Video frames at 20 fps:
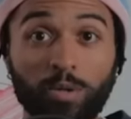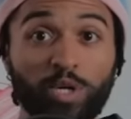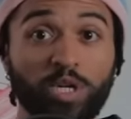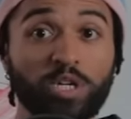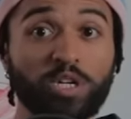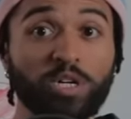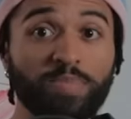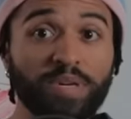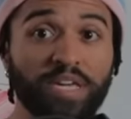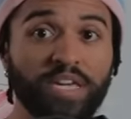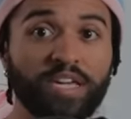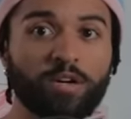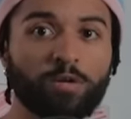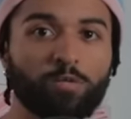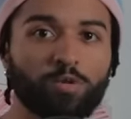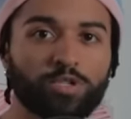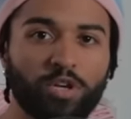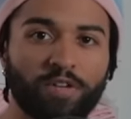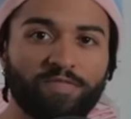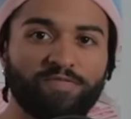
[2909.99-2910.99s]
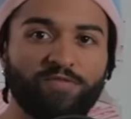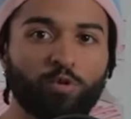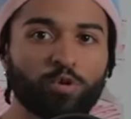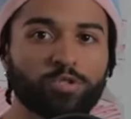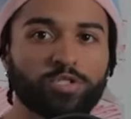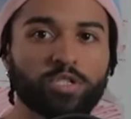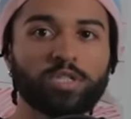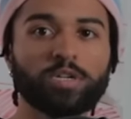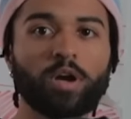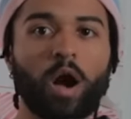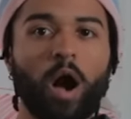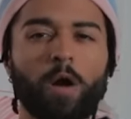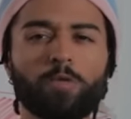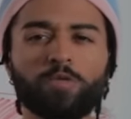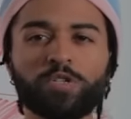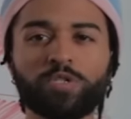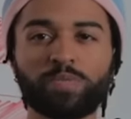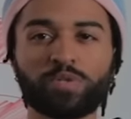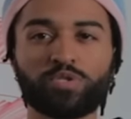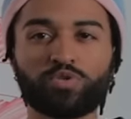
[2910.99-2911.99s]
Looking up here was unfortunately
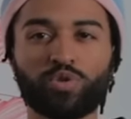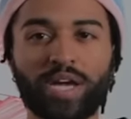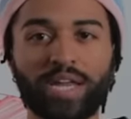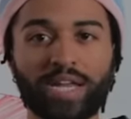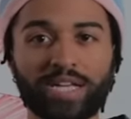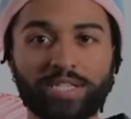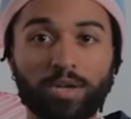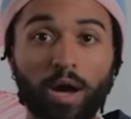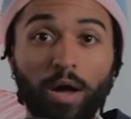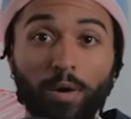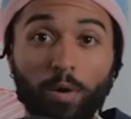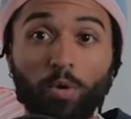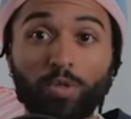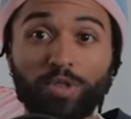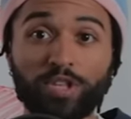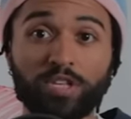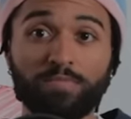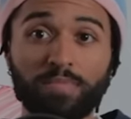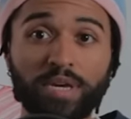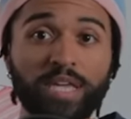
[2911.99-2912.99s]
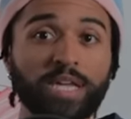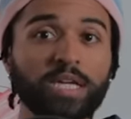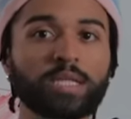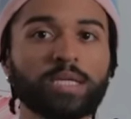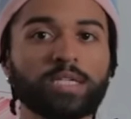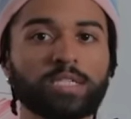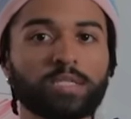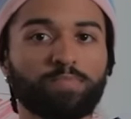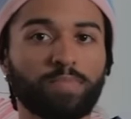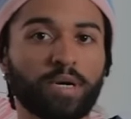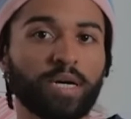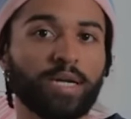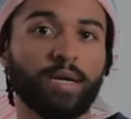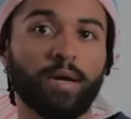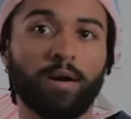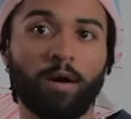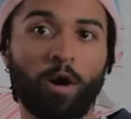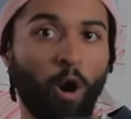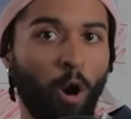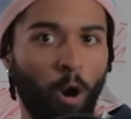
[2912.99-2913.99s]
always portrayed as not only meaningless, but
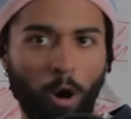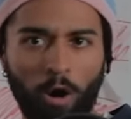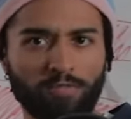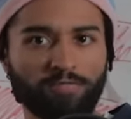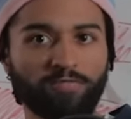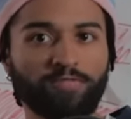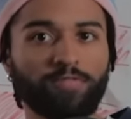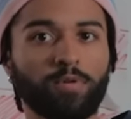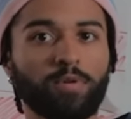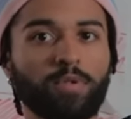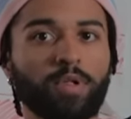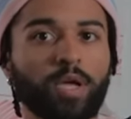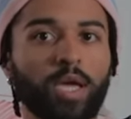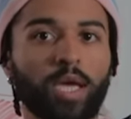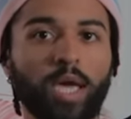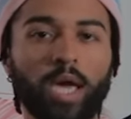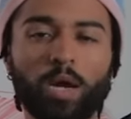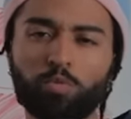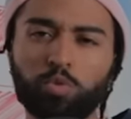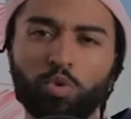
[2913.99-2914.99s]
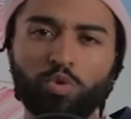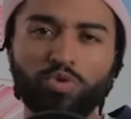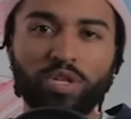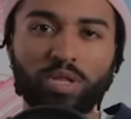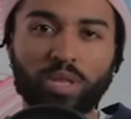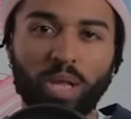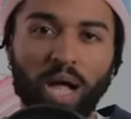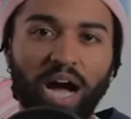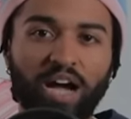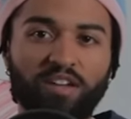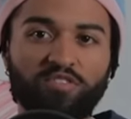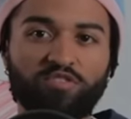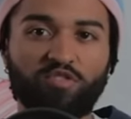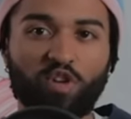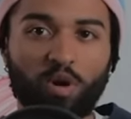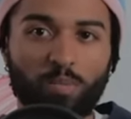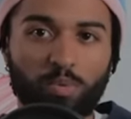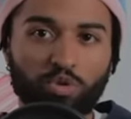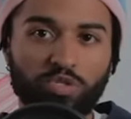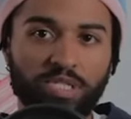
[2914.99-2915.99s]
harmful. It ruined the lives of
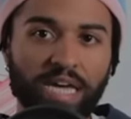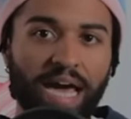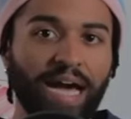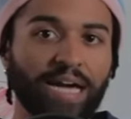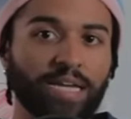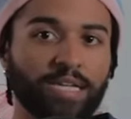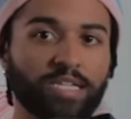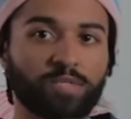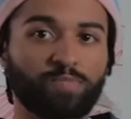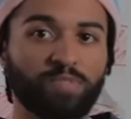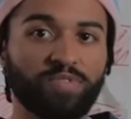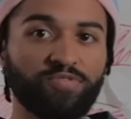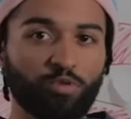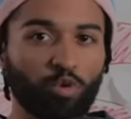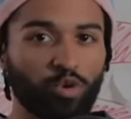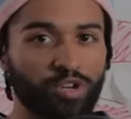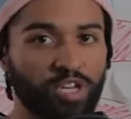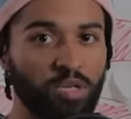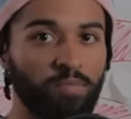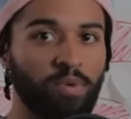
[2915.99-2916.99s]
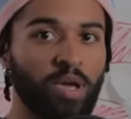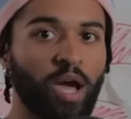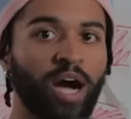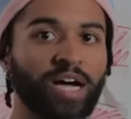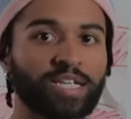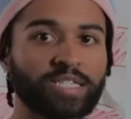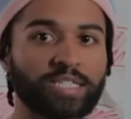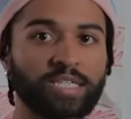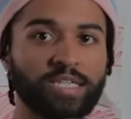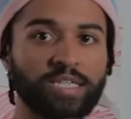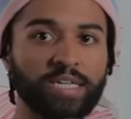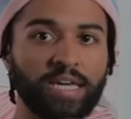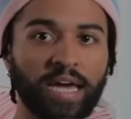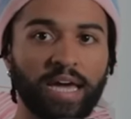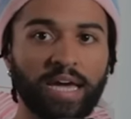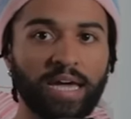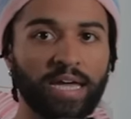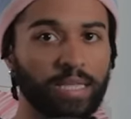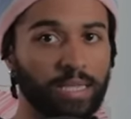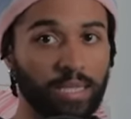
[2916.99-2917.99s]
our protagonists before Dibiasky
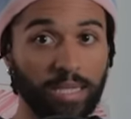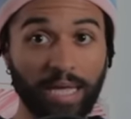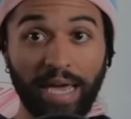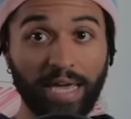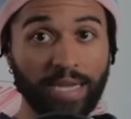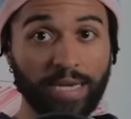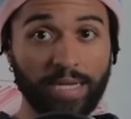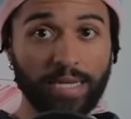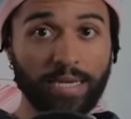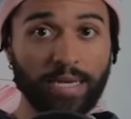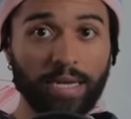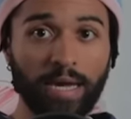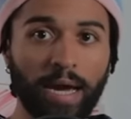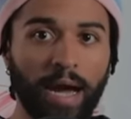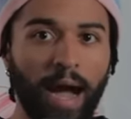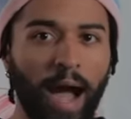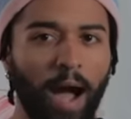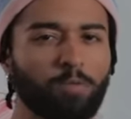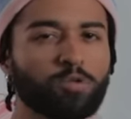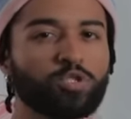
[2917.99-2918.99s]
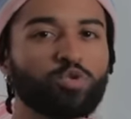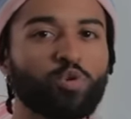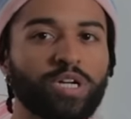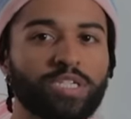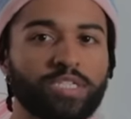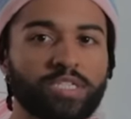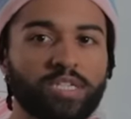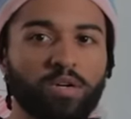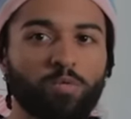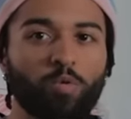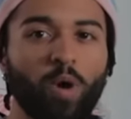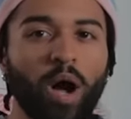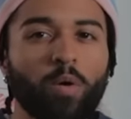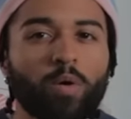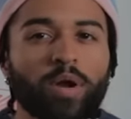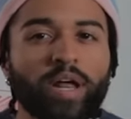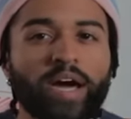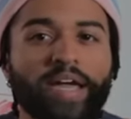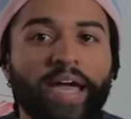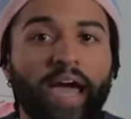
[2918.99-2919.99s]
landed. I was questioning why
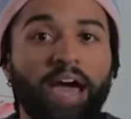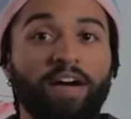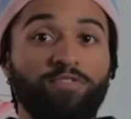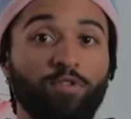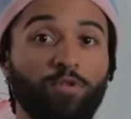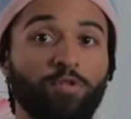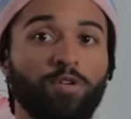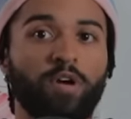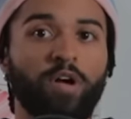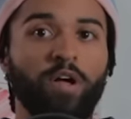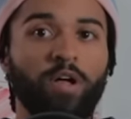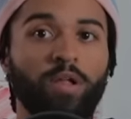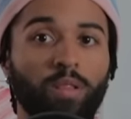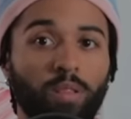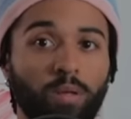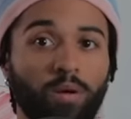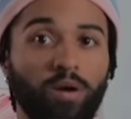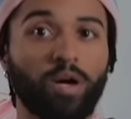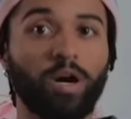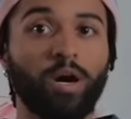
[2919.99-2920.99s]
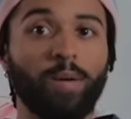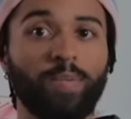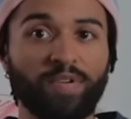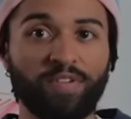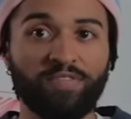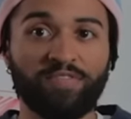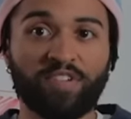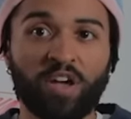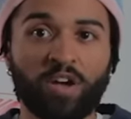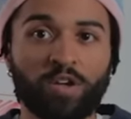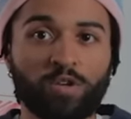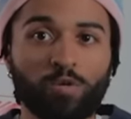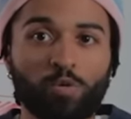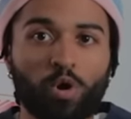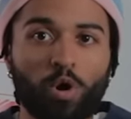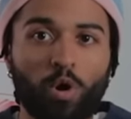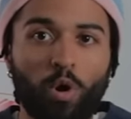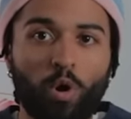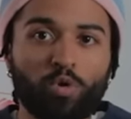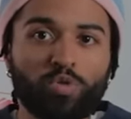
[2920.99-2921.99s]
would I ever look up if you
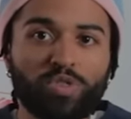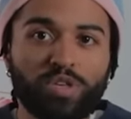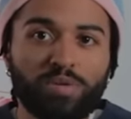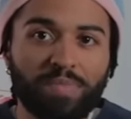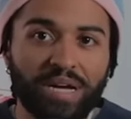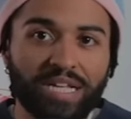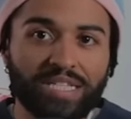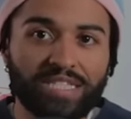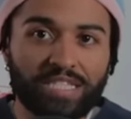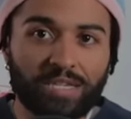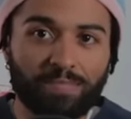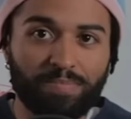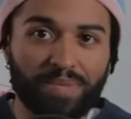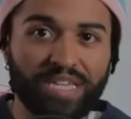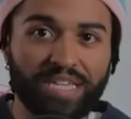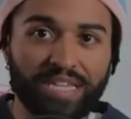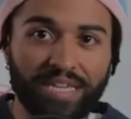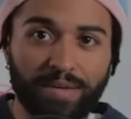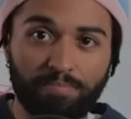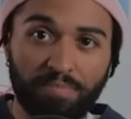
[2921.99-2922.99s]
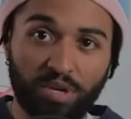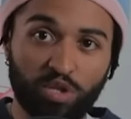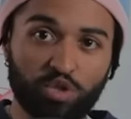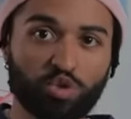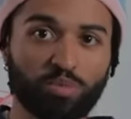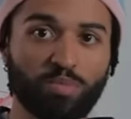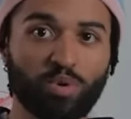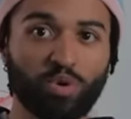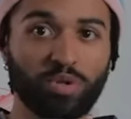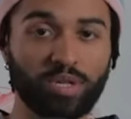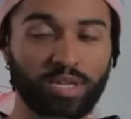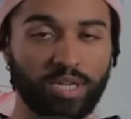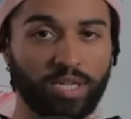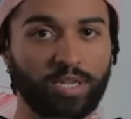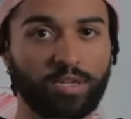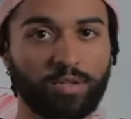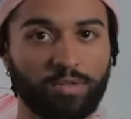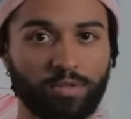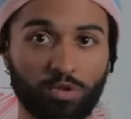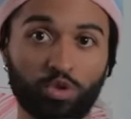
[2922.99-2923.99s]
are only meant to be miserable
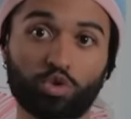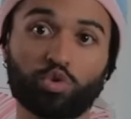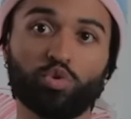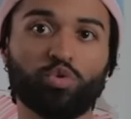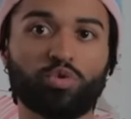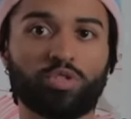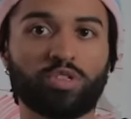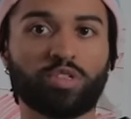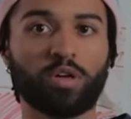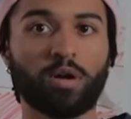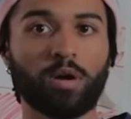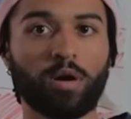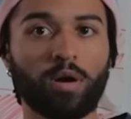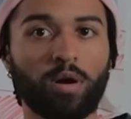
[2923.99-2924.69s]
in the truth?